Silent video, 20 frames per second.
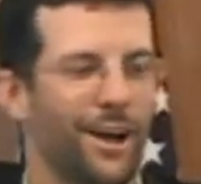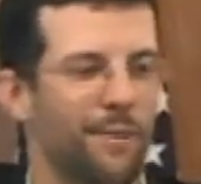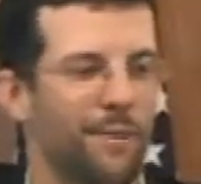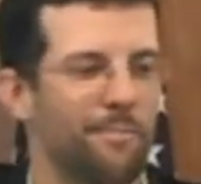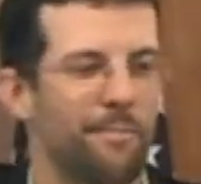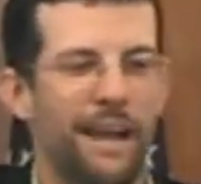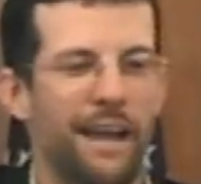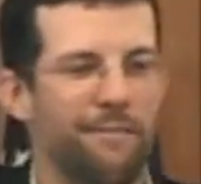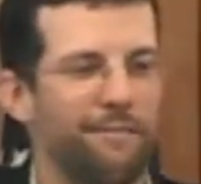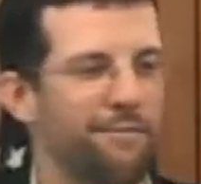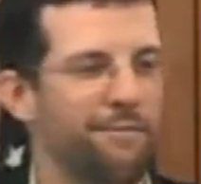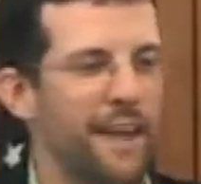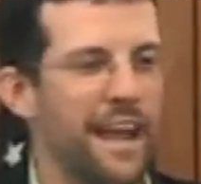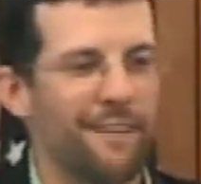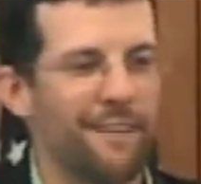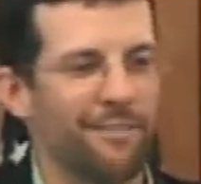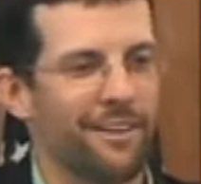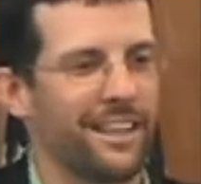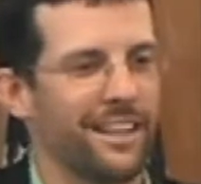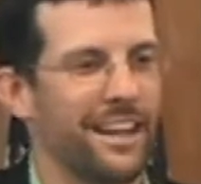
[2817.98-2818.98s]
My
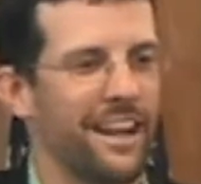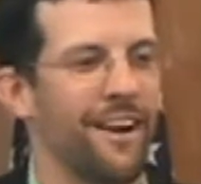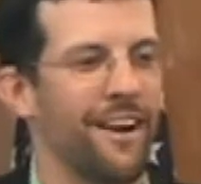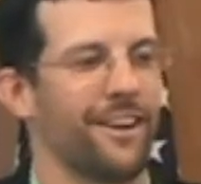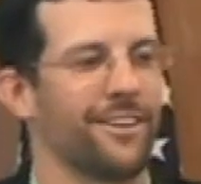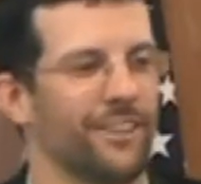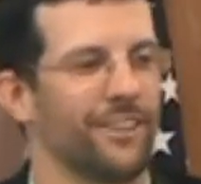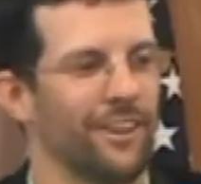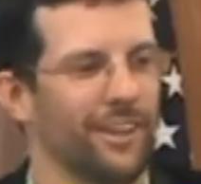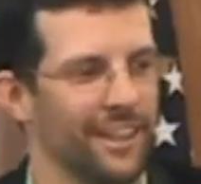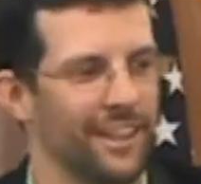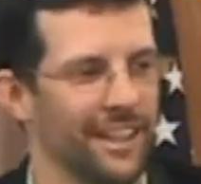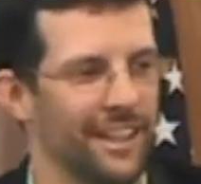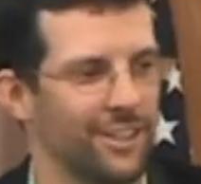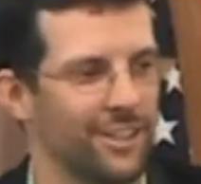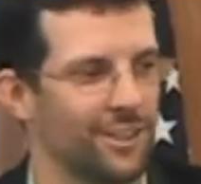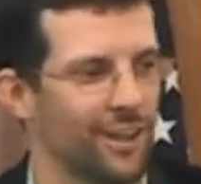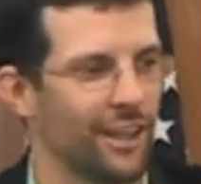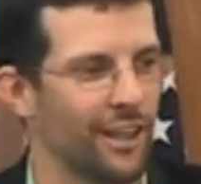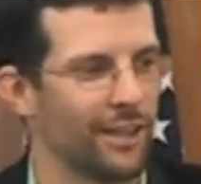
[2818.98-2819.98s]
favorite character in
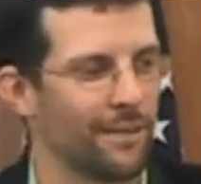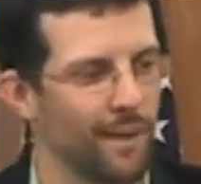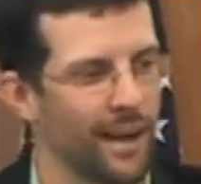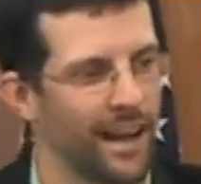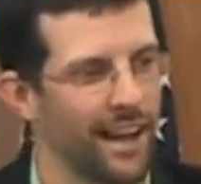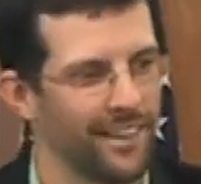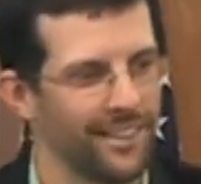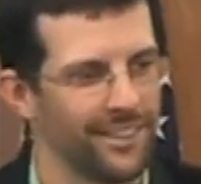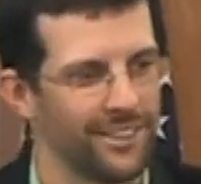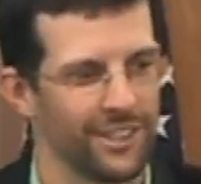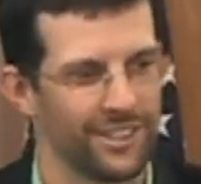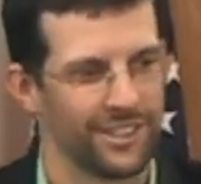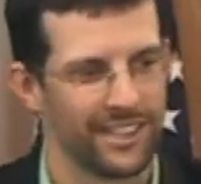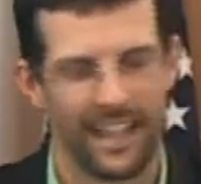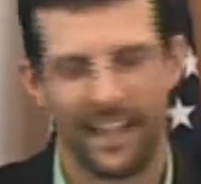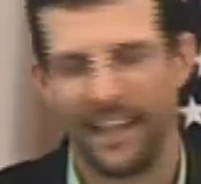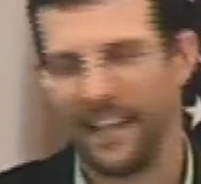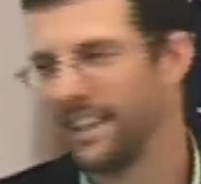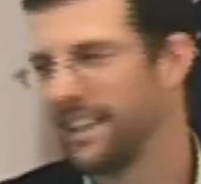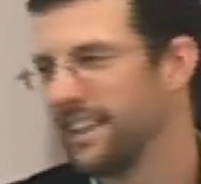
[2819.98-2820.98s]
Charlie Brown, just
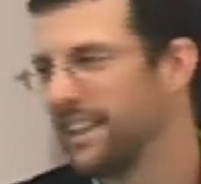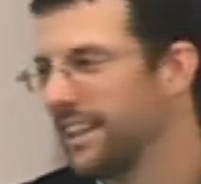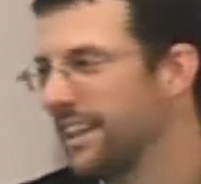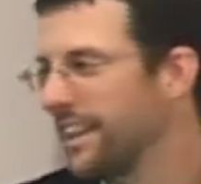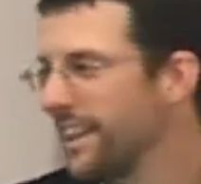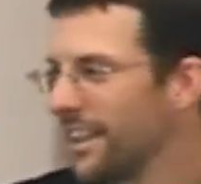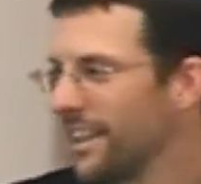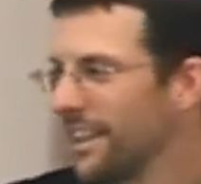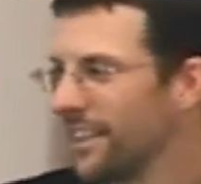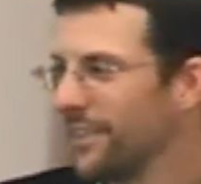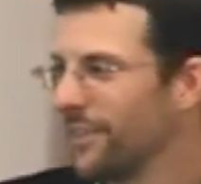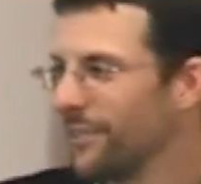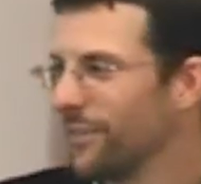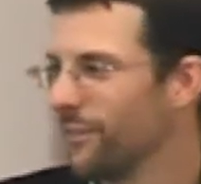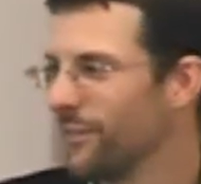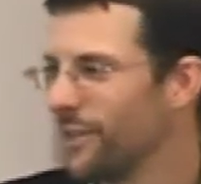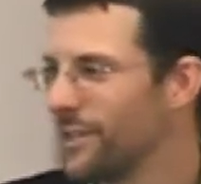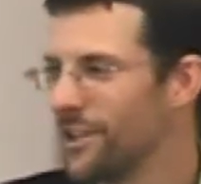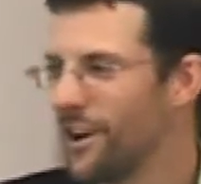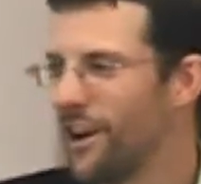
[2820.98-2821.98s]
kidding,
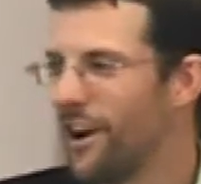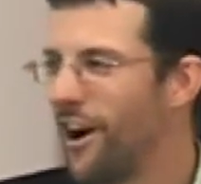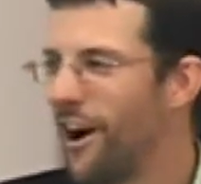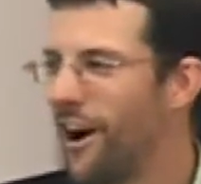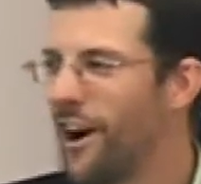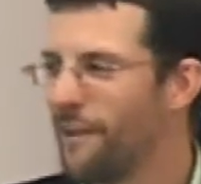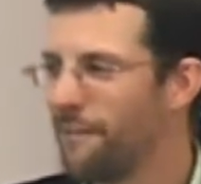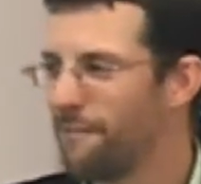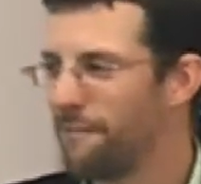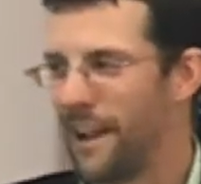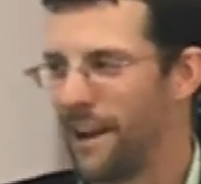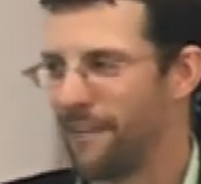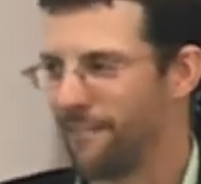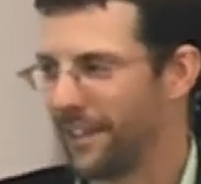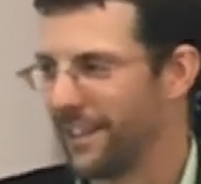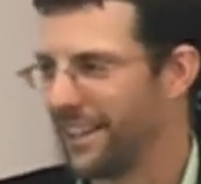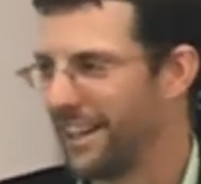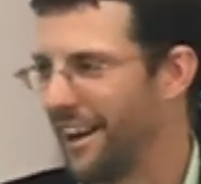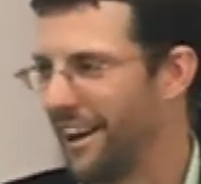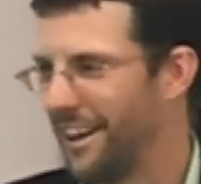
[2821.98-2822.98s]
was our
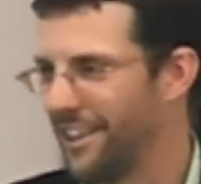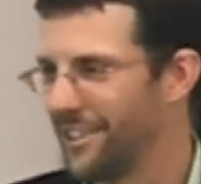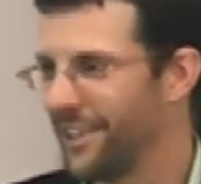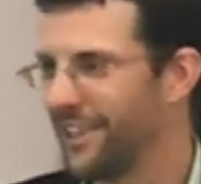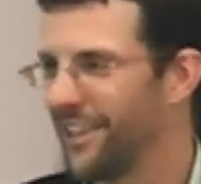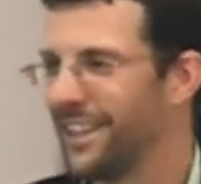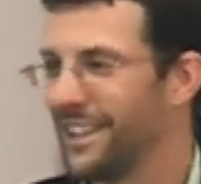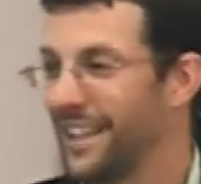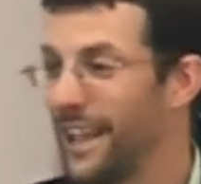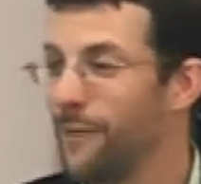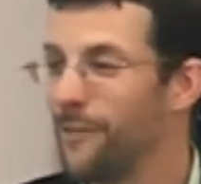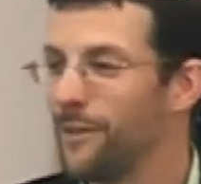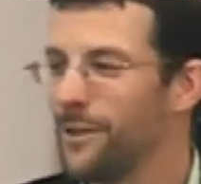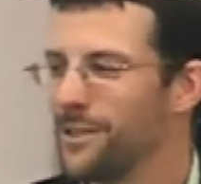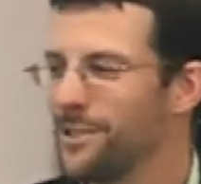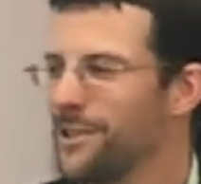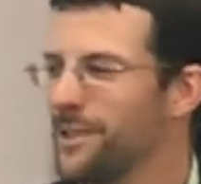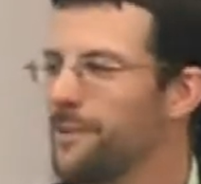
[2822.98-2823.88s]
favorite character. That was